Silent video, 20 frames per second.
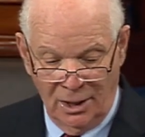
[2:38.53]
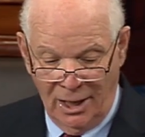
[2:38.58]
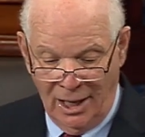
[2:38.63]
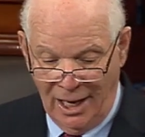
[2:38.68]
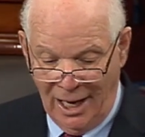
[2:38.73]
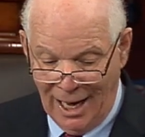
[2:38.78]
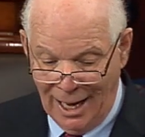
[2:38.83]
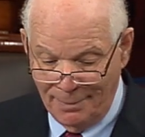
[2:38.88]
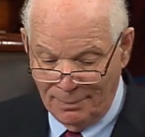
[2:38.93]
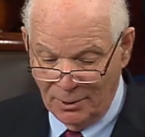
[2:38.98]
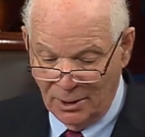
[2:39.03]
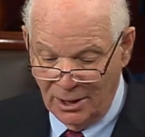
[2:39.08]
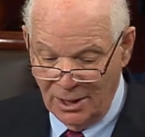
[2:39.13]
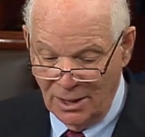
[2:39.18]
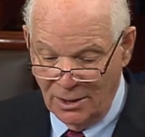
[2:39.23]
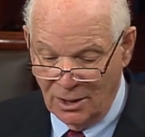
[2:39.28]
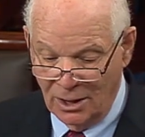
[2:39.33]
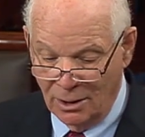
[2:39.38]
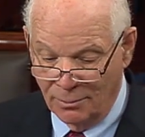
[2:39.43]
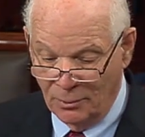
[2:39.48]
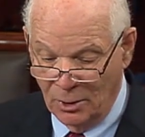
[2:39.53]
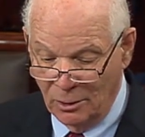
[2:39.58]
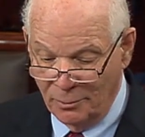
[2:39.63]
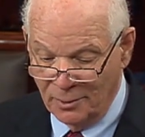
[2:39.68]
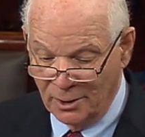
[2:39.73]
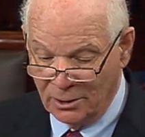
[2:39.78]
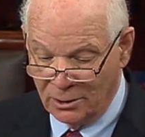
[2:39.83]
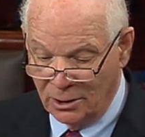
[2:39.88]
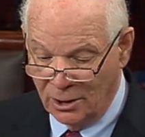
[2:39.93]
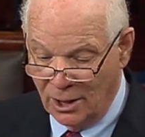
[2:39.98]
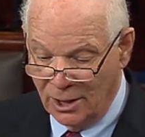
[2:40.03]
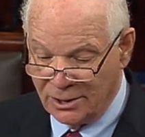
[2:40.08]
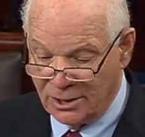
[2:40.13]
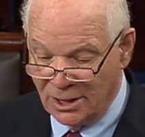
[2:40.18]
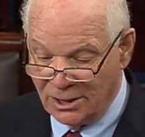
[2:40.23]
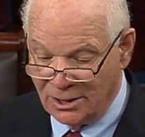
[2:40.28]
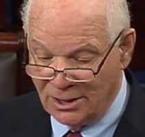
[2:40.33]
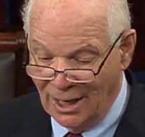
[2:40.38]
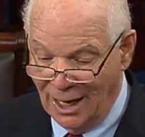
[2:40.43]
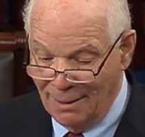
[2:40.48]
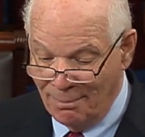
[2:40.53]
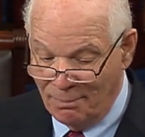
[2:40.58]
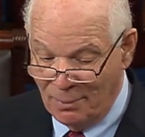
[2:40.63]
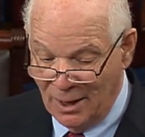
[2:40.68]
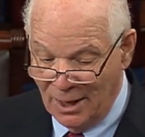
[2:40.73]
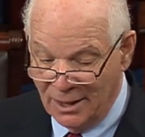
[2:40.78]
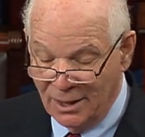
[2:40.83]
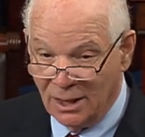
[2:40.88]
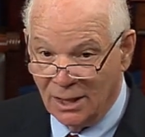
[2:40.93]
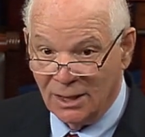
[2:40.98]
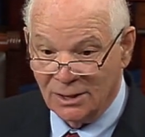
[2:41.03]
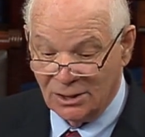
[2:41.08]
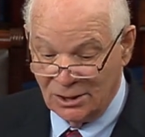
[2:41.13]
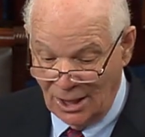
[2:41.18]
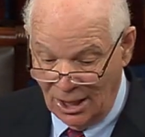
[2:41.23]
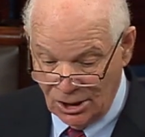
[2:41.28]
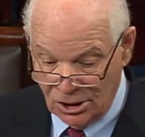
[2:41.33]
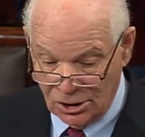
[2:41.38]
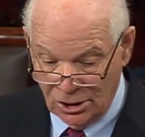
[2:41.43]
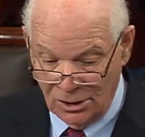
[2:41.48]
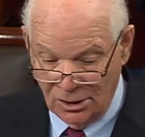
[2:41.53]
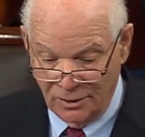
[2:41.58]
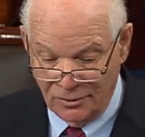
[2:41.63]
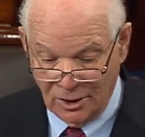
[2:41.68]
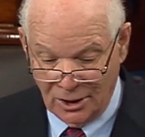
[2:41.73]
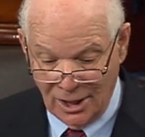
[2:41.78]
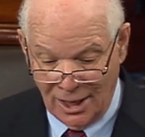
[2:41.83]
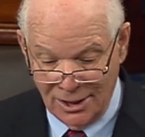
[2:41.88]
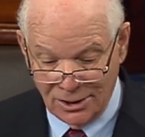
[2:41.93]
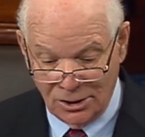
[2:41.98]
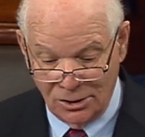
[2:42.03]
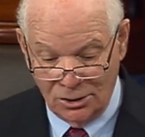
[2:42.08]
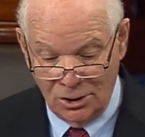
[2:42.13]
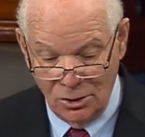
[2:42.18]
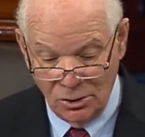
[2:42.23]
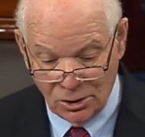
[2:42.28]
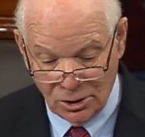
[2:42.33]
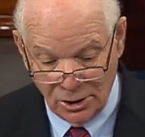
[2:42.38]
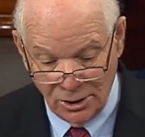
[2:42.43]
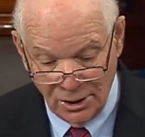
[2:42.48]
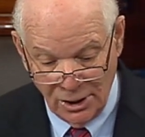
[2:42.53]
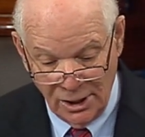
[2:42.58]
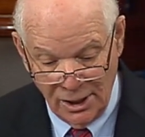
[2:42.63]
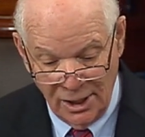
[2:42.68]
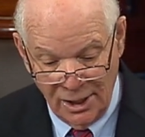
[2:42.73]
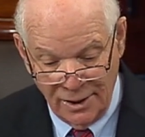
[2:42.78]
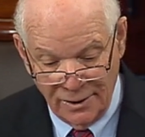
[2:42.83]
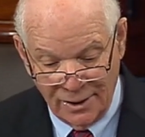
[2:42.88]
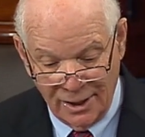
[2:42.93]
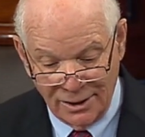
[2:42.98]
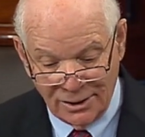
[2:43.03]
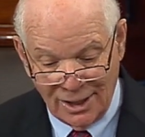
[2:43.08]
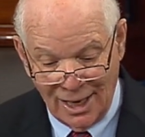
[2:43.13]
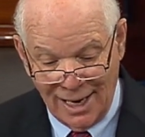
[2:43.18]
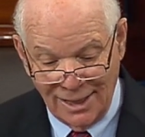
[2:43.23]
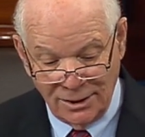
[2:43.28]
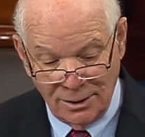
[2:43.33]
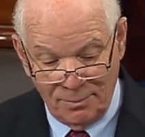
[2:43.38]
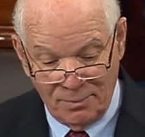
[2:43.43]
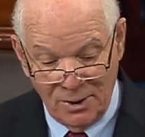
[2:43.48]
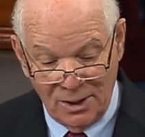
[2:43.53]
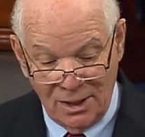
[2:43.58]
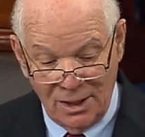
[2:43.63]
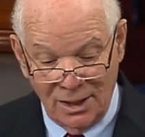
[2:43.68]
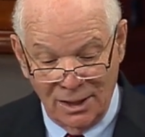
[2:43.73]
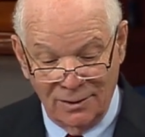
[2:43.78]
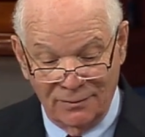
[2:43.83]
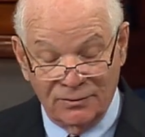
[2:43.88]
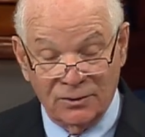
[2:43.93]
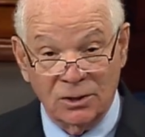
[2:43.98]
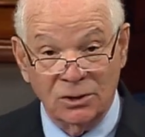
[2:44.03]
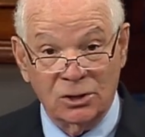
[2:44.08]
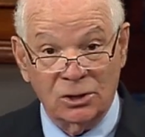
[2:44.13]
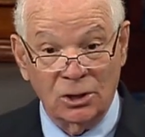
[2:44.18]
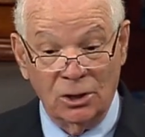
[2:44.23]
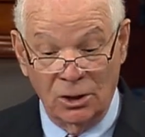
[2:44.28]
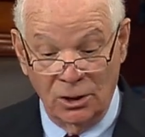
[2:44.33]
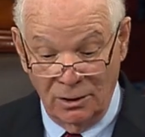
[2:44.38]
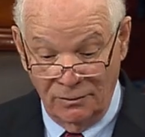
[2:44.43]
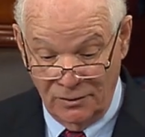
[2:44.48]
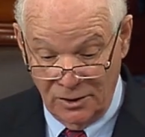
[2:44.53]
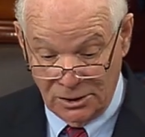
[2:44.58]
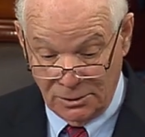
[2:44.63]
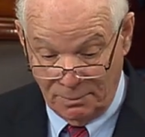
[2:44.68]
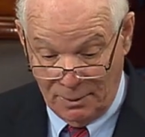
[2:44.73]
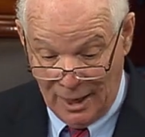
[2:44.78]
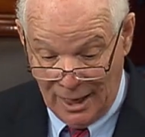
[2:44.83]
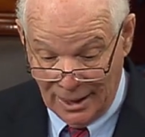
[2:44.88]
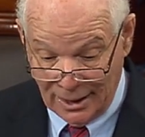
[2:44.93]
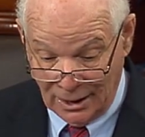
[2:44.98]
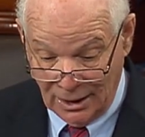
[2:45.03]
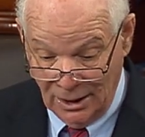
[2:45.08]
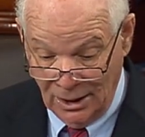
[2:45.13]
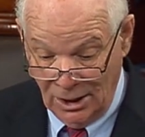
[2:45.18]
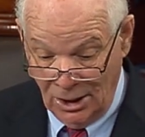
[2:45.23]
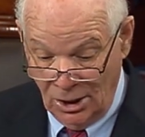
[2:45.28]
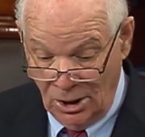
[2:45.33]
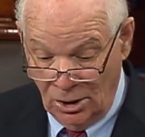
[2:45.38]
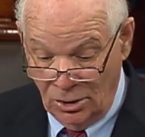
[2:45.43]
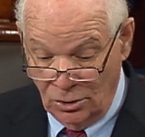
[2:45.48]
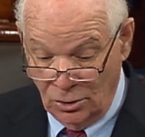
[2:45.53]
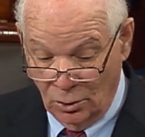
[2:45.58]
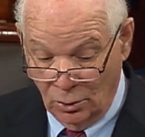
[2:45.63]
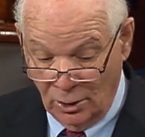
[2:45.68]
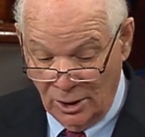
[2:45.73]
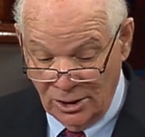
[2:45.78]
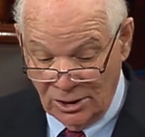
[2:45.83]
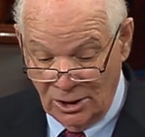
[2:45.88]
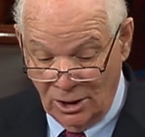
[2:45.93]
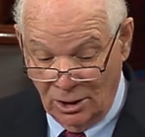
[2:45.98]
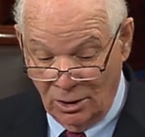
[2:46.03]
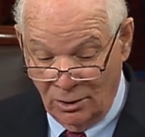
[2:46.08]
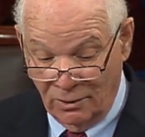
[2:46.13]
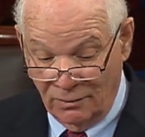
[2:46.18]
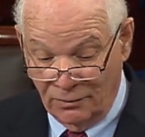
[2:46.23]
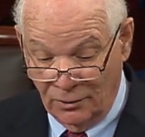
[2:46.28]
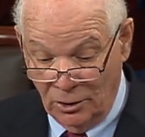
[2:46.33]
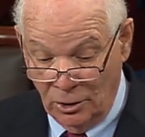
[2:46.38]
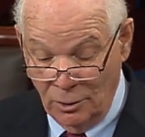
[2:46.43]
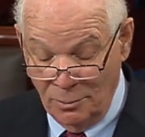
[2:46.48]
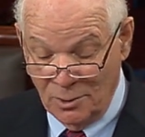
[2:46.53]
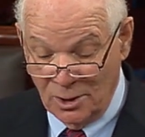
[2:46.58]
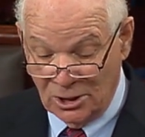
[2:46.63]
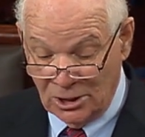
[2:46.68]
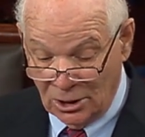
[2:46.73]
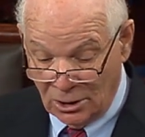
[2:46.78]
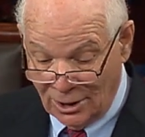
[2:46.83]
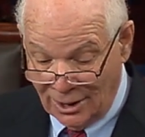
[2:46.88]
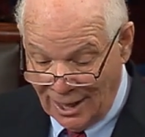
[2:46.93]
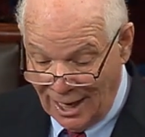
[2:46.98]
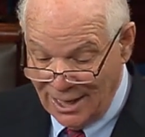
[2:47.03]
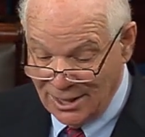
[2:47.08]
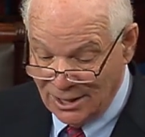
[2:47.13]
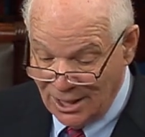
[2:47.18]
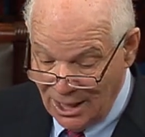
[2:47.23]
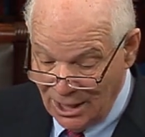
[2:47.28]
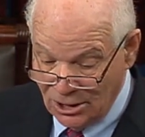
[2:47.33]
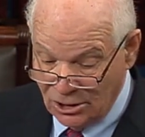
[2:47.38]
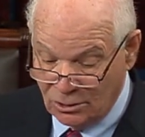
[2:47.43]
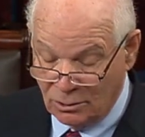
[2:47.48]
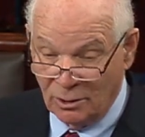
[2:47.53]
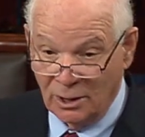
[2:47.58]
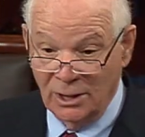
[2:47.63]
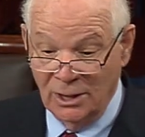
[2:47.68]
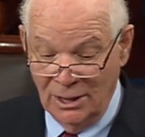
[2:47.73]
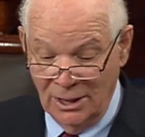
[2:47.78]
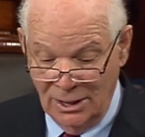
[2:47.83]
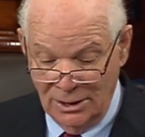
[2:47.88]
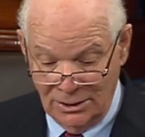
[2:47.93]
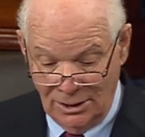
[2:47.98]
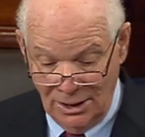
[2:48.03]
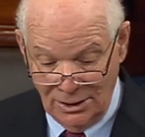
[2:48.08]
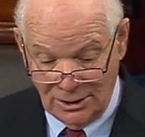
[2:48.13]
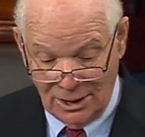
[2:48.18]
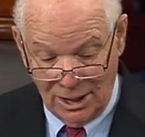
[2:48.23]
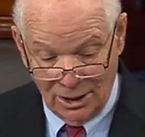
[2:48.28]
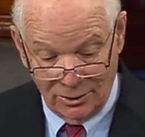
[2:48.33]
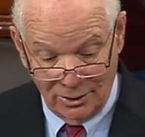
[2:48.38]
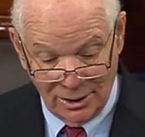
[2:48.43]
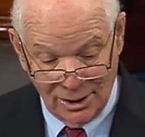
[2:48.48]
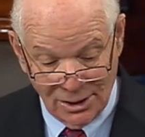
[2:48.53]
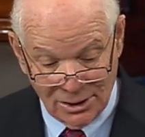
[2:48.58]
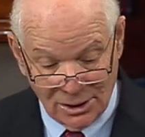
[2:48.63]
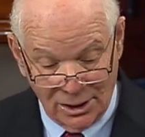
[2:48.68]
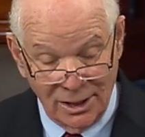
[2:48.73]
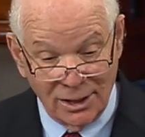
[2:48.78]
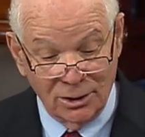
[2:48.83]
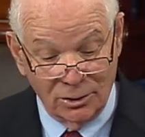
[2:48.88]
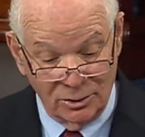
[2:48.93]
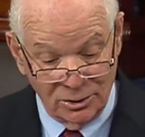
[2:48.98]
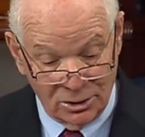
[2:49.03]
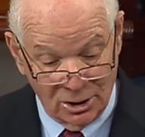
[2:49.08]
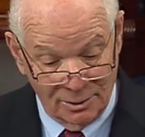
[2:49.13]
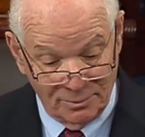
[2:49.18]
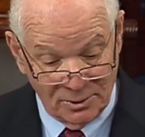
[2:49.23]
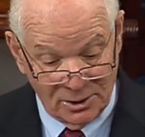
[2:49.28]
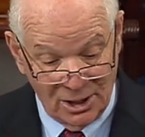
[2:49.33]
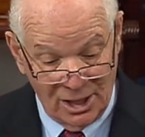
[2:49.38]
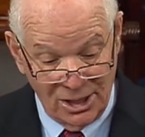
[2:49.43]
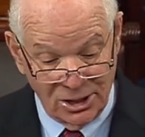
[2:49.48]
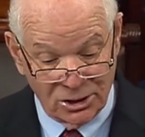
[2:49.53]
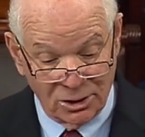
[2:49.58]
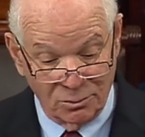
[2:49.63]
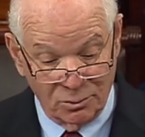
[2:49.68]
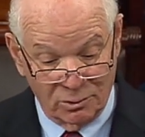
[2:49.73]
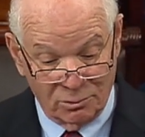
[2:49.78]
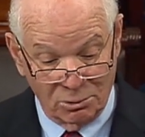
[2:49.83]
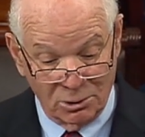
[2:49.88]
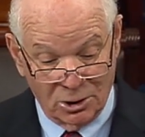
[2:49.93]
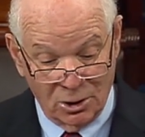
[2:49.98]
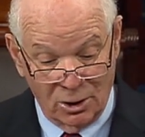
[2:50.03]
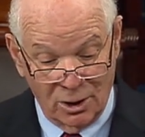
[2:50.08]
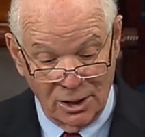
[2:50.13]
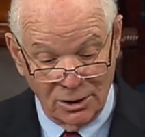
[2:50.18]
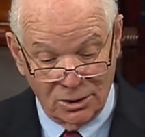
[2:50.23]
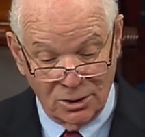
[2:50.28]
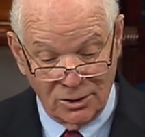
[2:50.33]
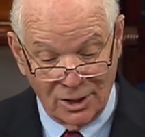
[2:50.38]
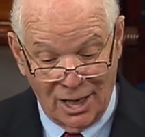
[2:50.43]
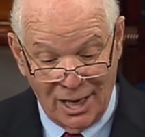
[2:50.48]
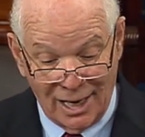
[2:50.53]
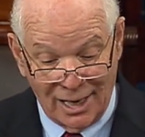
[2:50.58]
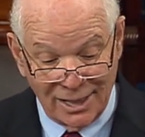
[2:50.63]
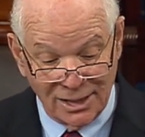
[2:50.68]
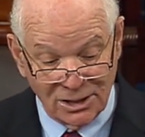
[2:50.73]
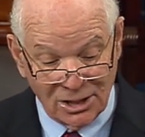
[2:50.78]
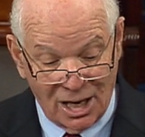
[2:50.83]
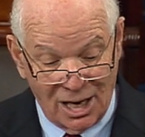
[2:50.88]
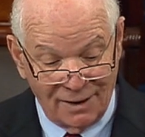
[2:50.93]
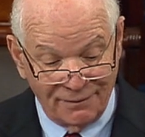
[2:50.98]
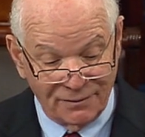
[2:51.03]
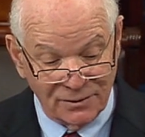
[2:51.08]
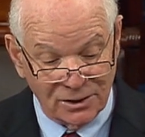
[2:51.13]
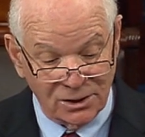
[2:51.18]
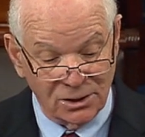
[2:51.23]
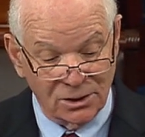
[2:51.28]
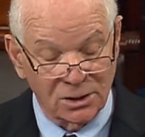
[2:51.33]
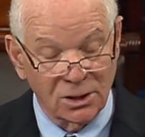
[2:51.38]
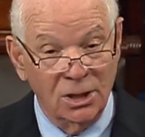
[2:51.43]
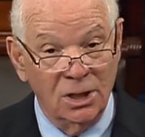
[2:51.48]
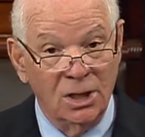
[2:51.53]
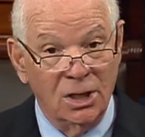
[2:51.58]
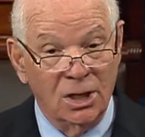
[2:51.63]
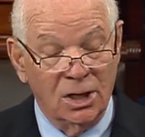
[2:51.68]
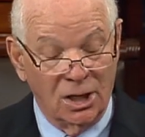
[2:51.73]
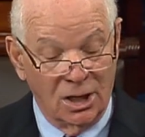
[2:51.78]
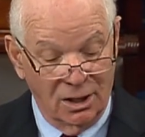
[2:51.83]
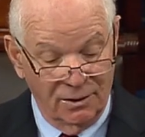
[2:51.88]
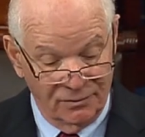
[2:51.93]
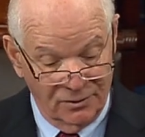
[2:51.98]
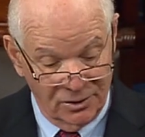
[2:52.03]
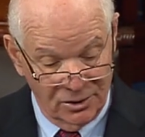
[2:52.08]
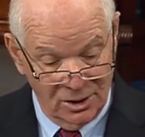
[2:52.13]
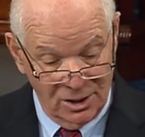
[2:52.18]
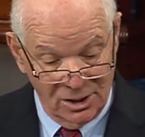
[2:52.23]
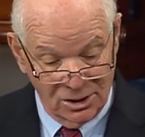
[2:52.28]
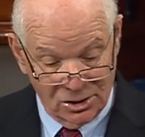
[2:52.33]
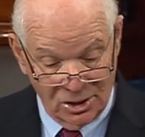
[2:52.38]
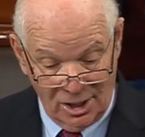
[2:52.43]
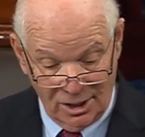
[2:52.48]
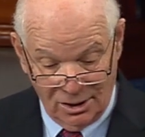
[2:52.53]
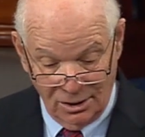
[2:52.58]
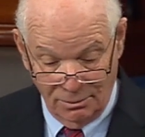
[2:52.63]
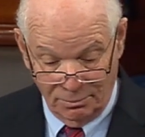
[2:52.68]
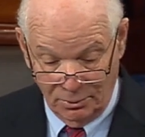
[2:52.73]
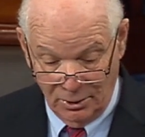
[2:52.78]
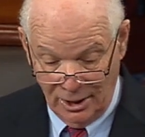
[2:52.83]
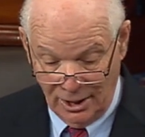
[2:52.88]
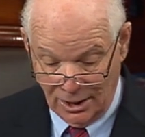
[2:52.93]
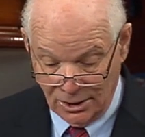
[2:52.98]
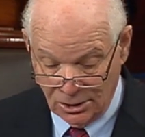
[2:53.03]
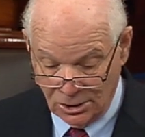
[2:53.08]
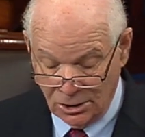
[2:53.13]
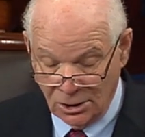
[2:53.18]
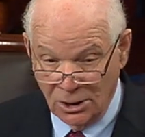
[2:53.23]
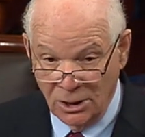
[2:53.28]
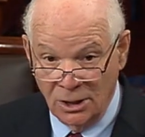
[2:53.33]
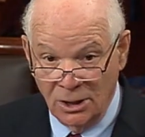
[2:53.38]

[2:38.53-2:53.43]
Happily, the Emolument Clause has not been a section of the Constitution that has had to be of concern of this body, nor is there a voluminous case history detailing its legal interpretation with regard to the highest offices of the executive branch.